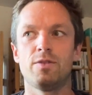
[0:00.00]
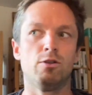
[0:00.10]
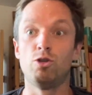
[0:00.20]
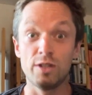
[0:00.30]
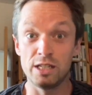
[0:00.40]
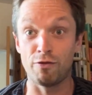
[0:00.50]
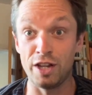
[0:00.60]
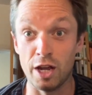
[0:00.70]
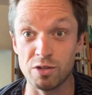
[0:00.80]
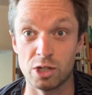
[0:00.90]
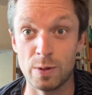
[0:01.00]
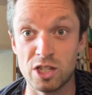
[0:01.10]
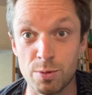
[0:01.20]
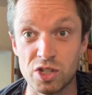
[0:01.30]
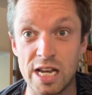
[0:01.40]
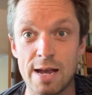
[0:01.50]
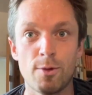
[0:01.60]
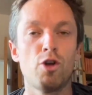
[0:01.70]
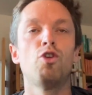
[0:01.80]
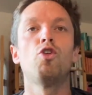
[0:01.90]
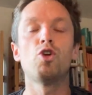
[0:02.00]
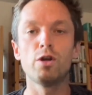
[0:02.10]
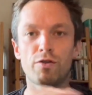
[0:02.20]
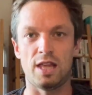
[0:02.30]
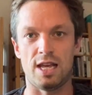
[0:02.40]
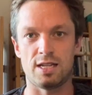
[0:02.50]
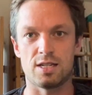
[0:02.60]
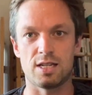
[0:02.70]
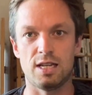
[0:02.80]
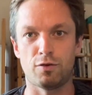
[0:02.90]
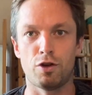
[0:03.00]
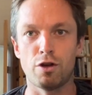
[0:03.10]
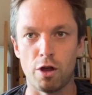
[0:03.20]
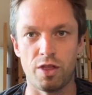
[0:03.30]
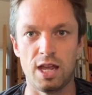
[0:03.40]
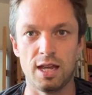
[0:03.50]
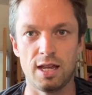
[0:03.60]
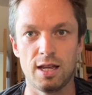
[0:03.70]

all these videos I spend so much time on, all of this is for nothing.